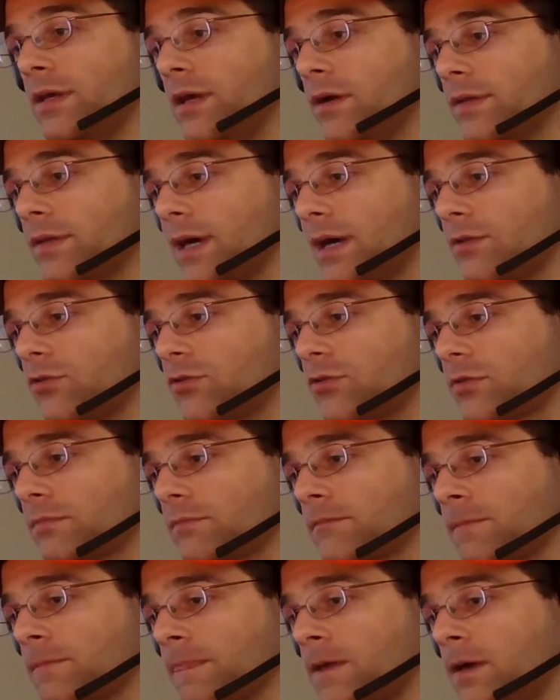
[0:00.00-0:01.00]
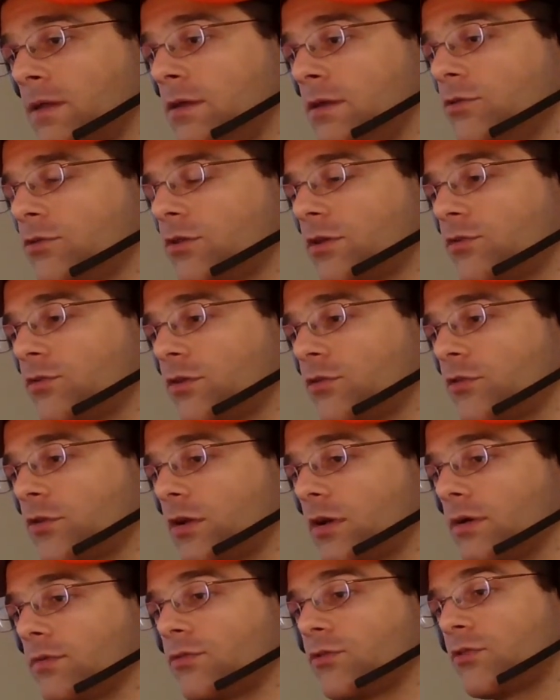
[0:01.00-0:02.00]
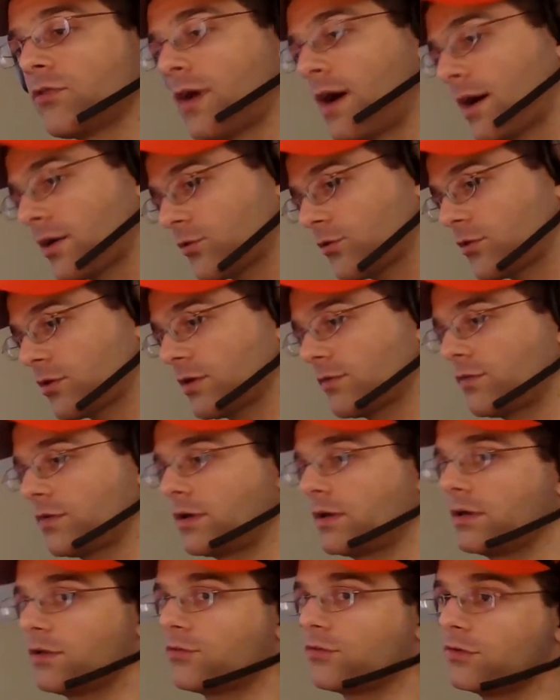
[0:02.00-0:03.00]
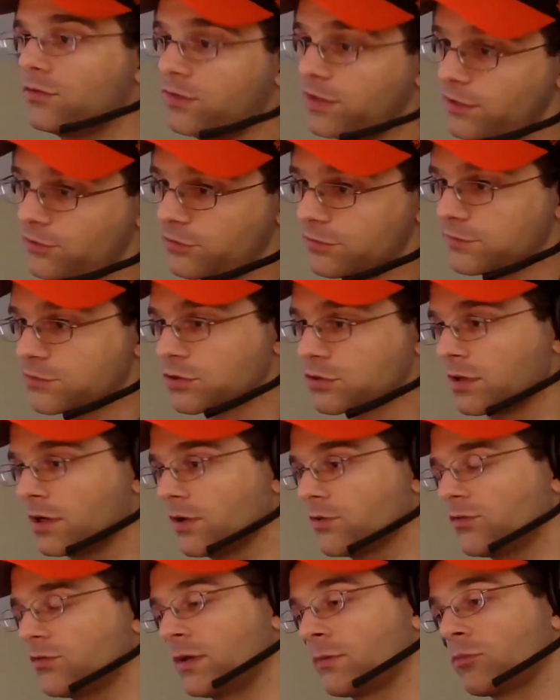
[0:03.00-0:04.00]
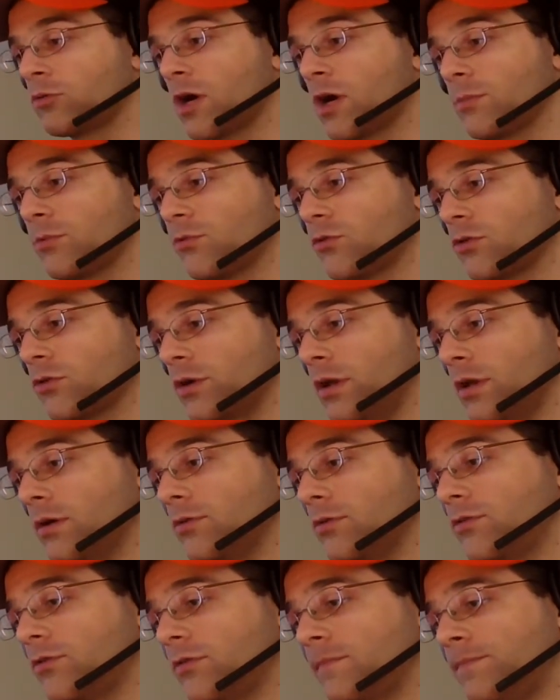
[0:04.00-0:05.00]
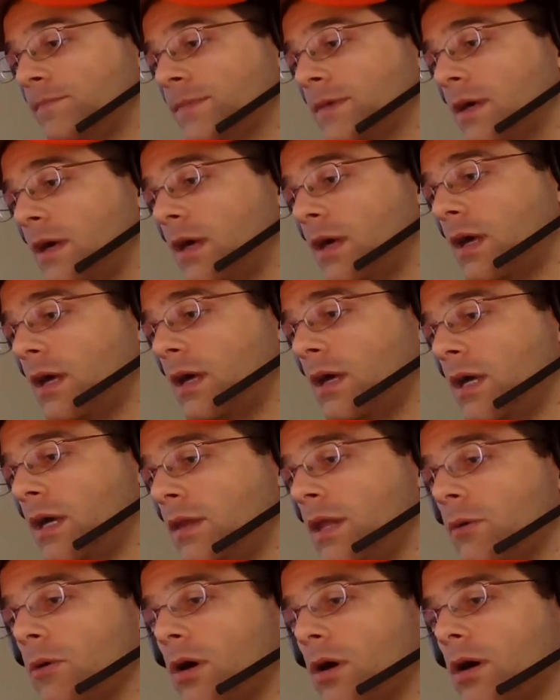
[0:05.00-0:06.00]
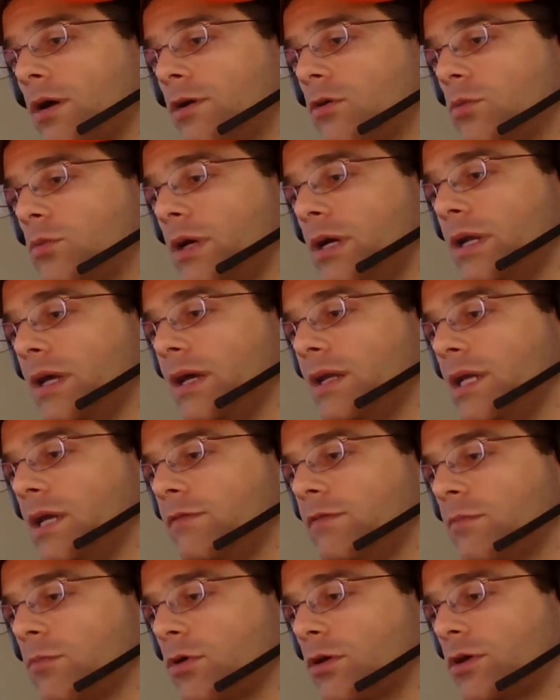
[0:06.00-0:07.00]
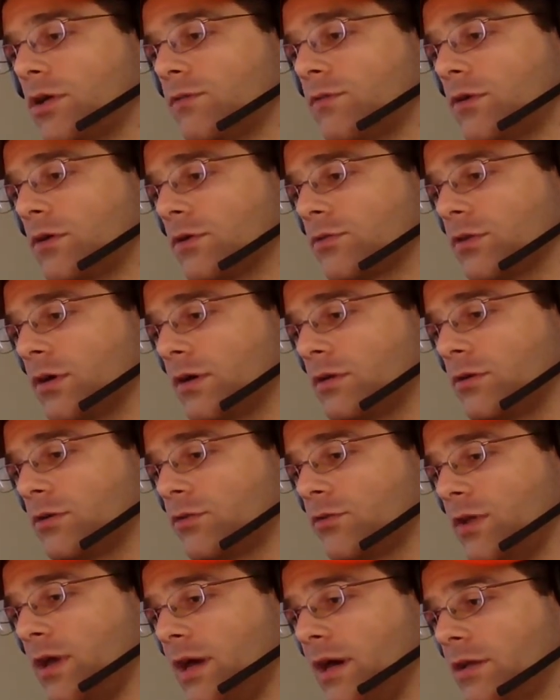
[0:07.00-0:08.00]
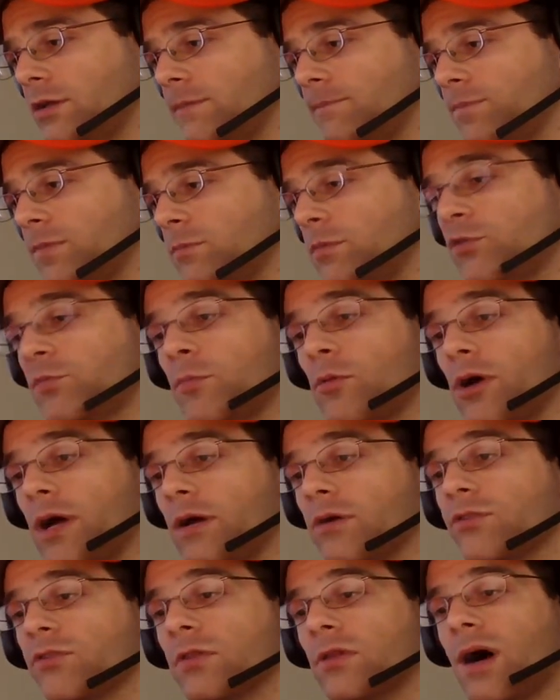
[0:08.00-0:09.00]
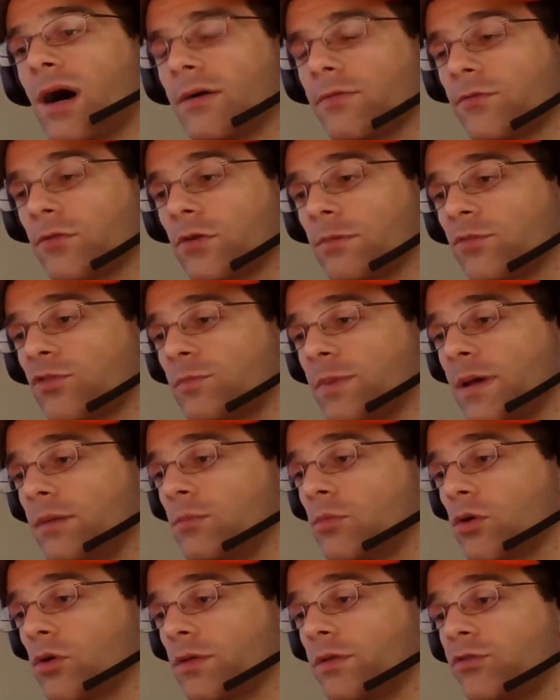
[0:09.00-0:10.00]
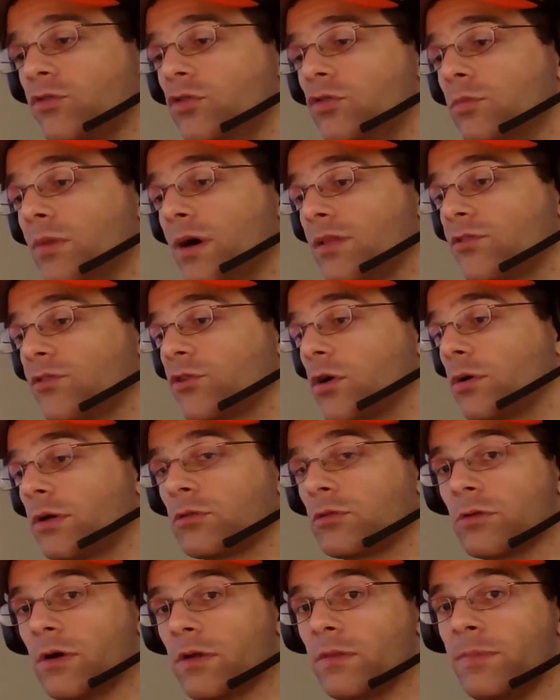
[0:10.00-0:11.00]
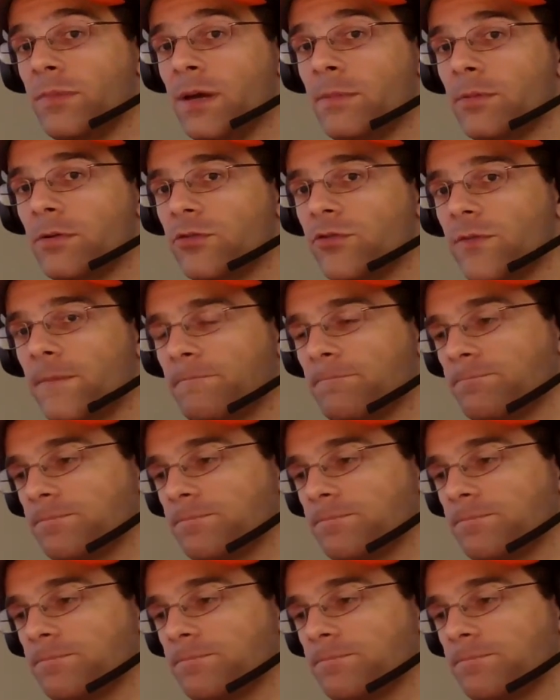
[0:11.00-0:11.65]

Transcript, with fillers: Yelnats. These consisted of stock certificates, deeds of trust, and promissory notes. They were hard to read and even more difficult to understand. Miss Morengo's law firm spent more than two months going through all the papers.